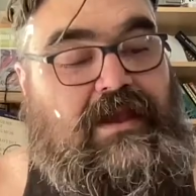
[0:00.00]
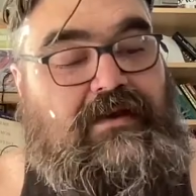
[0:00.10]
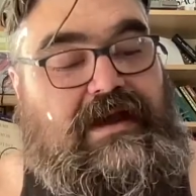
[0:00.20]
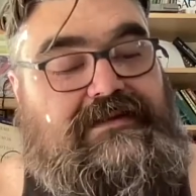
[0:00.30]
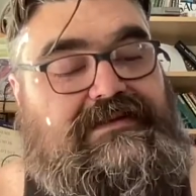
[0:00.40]

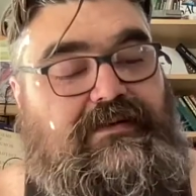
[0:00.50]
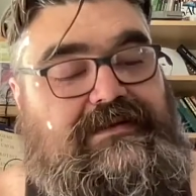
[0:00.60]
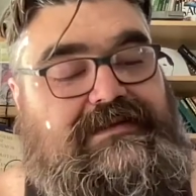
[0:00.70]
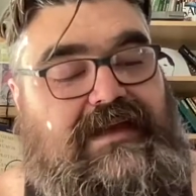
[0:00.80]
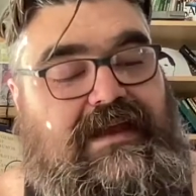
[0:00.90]
Okay, so
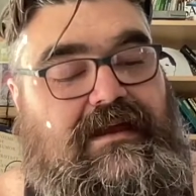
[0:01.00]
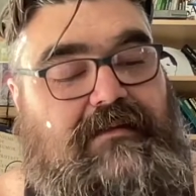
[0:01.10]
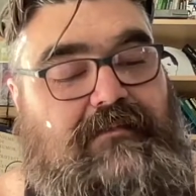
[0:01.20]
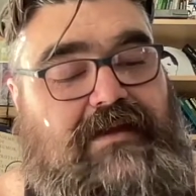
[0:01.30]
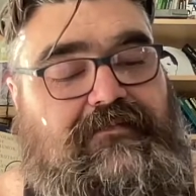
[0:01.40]
it's like,
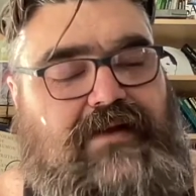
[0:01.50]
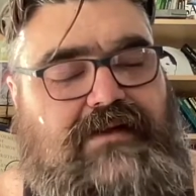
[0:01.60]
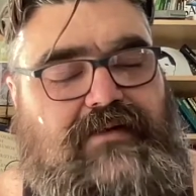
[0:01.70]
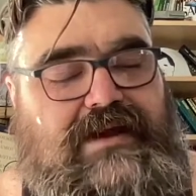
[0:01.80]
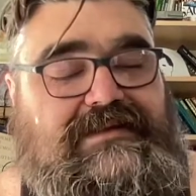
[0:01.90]
my
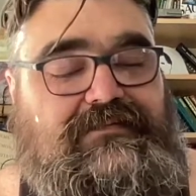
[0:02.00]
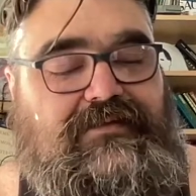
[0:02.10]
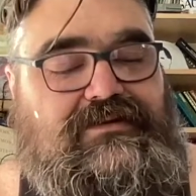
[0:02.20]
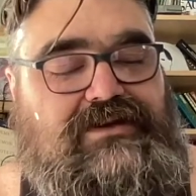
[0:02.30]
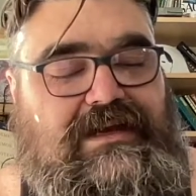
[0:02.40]
friend writes of
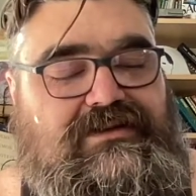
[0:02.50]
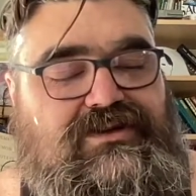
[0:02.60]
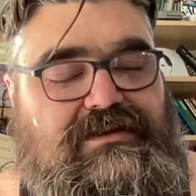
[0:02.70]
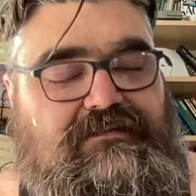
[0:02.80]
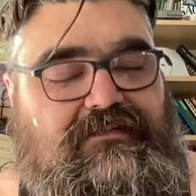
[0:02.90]

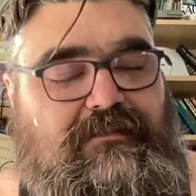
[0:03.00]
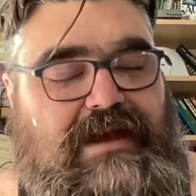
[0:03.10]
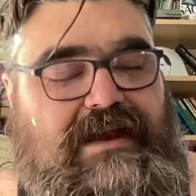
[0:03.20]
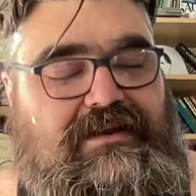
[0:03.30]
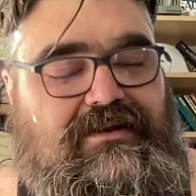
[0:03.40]
rejection from
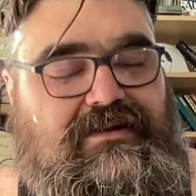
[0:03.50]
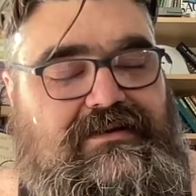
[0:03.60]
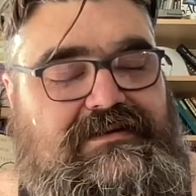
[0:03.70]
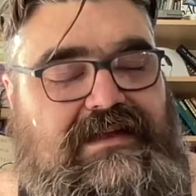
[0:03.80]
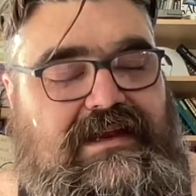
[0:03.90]

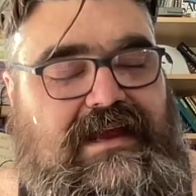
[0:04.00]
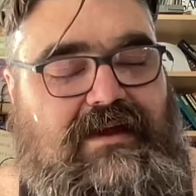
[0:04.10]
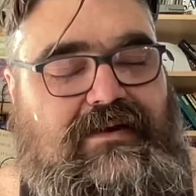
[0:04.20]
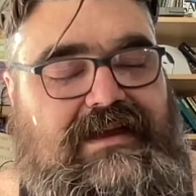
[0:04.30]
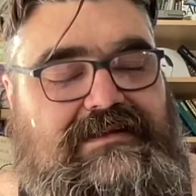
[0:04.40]
editors and
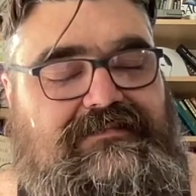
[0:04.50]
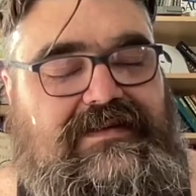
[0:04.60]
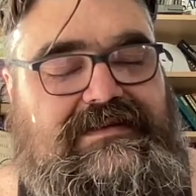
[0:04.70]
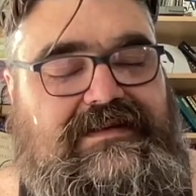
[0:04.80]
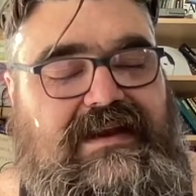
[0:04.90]
how he has
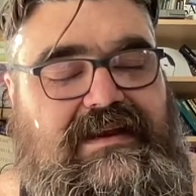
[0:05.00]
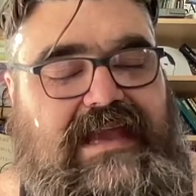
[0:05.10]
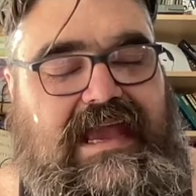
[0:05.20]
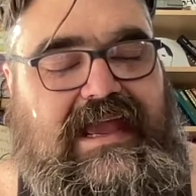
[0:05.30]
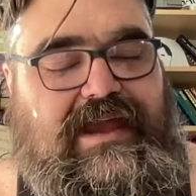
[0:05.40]
visited
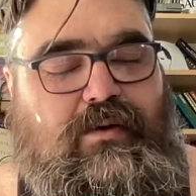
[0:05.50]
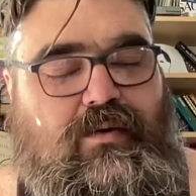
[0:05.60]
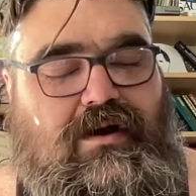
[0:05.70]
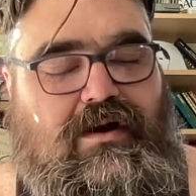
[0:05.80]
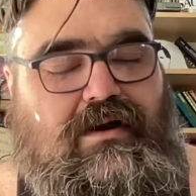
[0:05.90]
K
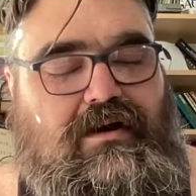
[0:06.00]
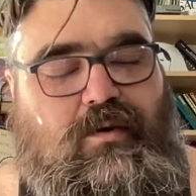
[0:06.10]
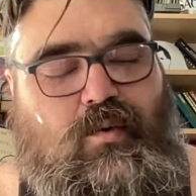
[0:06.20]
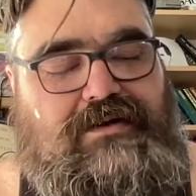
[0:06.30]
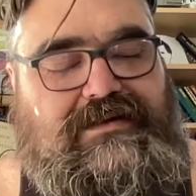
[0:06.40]
or R
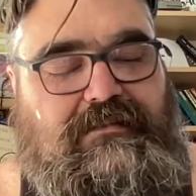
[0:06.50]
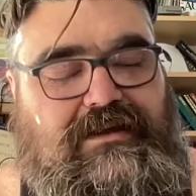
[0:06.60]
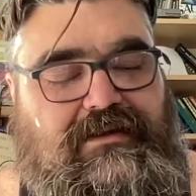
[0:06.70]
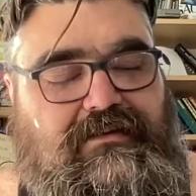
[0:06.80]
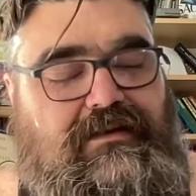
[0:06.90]
or
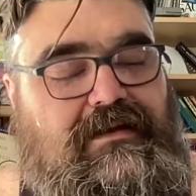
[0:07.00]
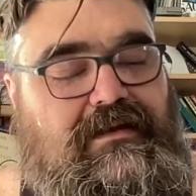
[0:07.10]
W.